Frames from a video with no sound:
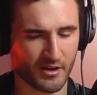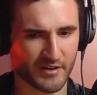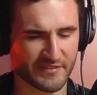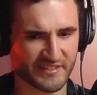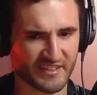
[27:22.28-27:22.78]

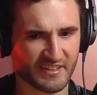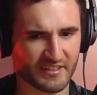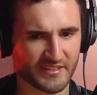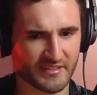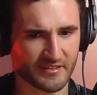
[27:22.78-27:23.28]

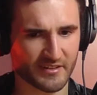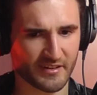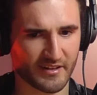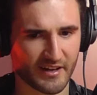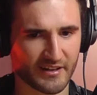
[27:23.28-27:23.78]
overseas.
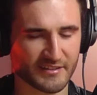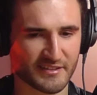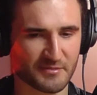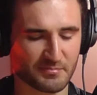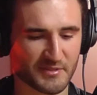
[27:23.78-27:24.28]
And I guess
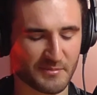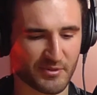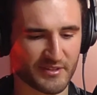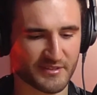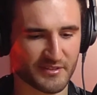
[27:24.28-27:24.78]
this
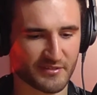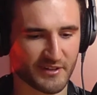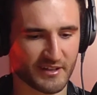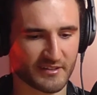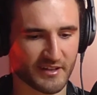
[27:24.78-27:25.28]
points to the
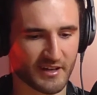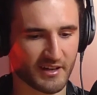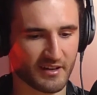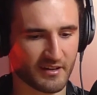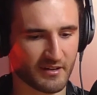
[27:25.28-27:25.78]
fact that
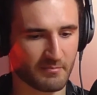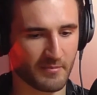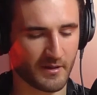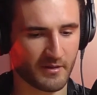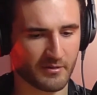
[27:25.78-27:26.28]
I
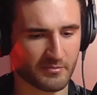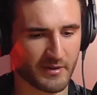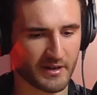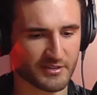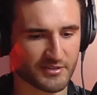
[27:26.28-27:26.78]

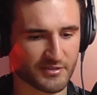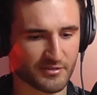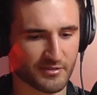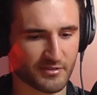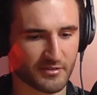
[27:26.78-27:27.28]
managed
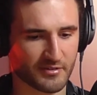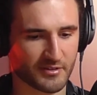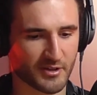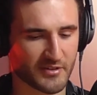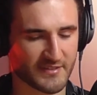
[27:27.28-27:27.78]
to
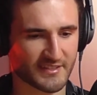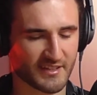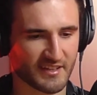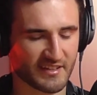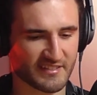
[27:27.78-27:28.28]
go
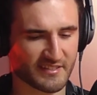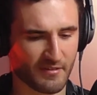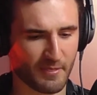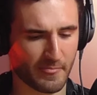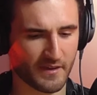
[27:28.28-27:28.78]
overseas.
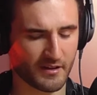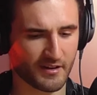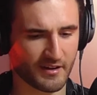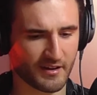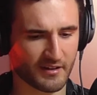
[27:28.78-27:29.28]

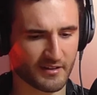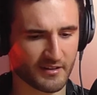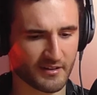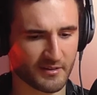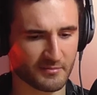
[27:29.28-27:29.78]

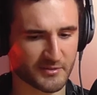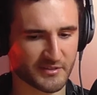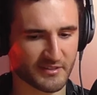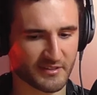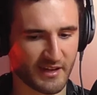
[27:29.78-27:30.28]
I
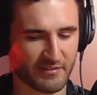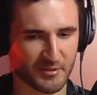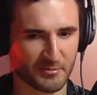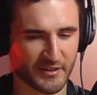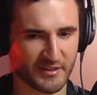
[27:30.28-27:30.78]
was
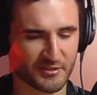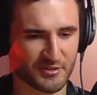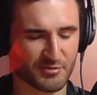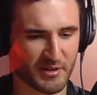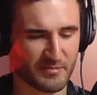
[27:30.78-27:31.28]
having a really
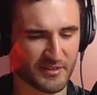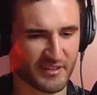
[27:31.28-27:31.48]
good trip